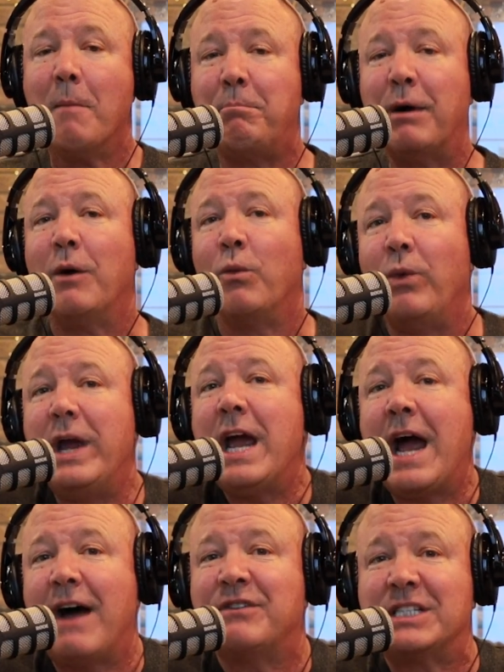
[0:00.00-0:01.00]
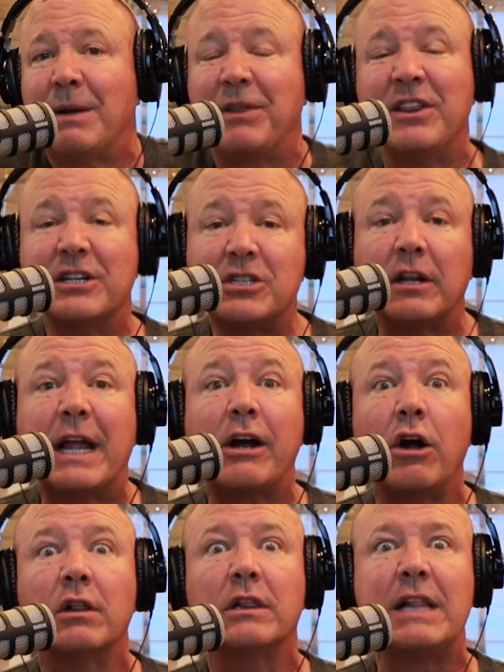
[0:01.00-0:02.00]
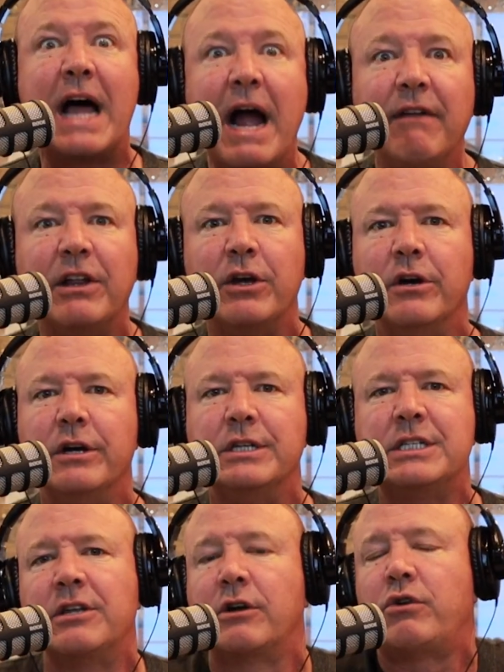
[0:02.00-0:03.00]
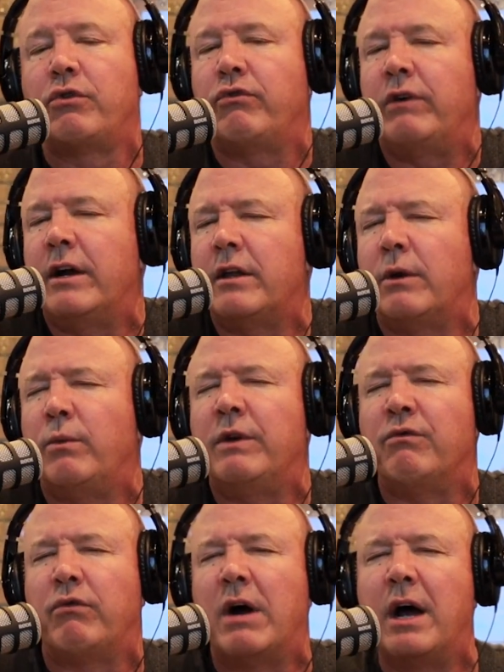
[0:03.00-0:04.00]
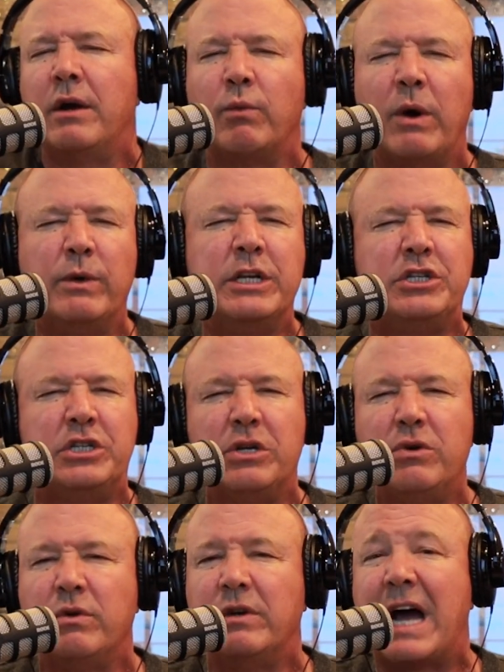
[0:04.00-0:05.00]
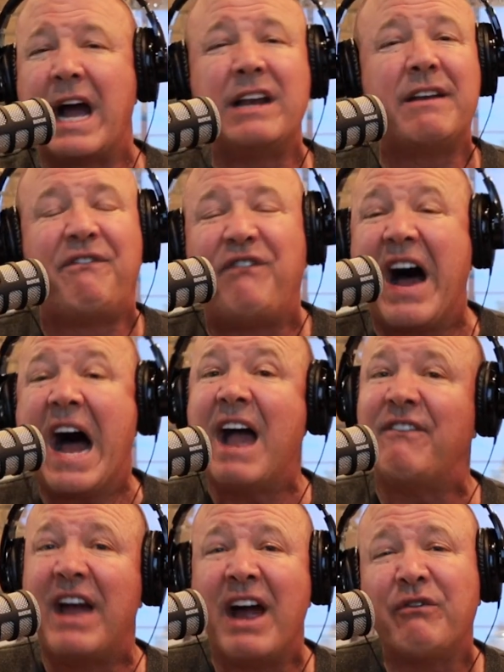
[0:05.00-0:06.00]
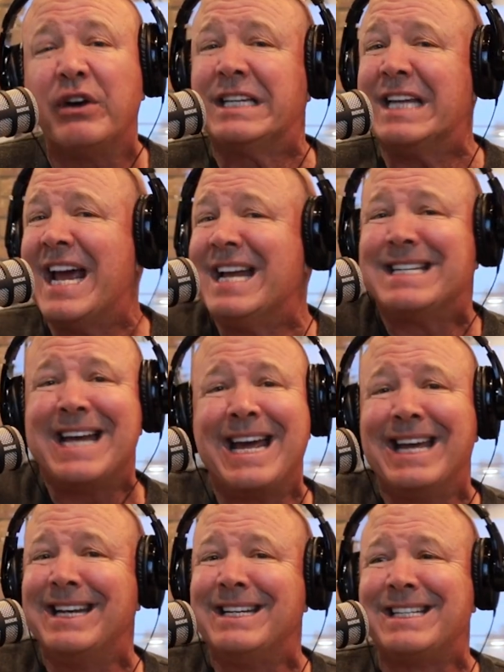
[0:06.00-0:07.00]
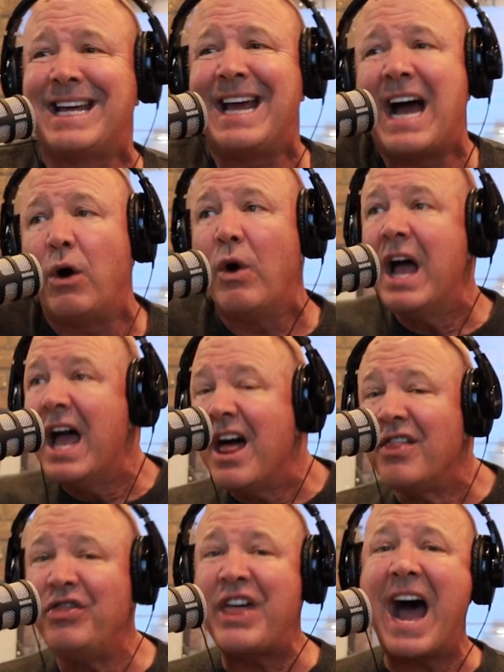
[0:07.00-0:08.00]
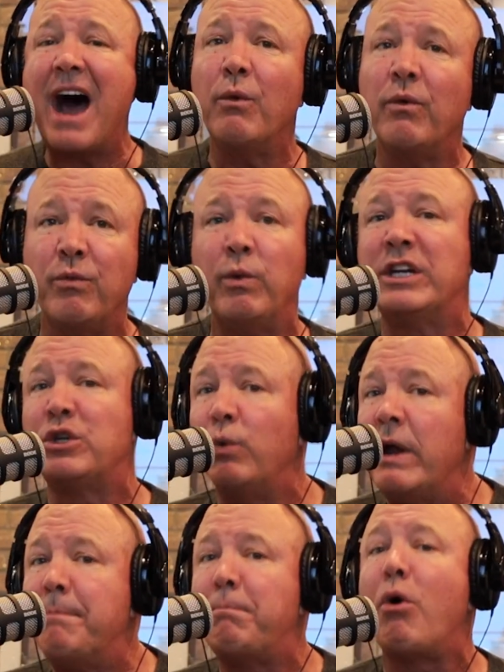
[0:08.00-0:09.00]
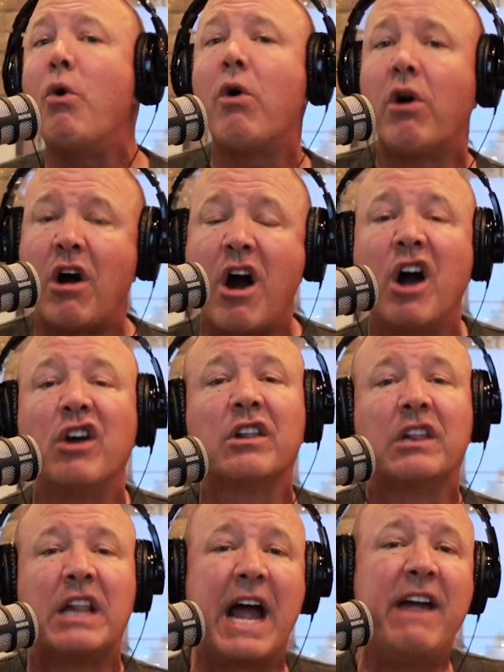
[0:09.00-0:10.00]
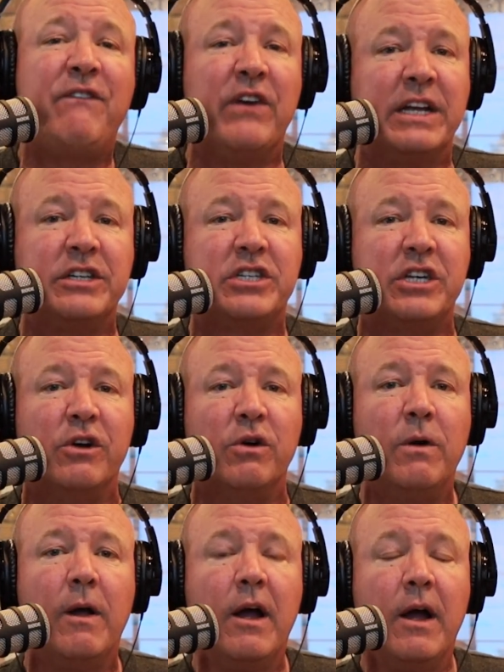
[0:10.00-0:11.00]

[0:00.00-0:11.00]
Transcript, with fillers: But we have something that's our like our livelihoods, the career that we run, what we do nine to five every day, day in and day out, that which we pour our life into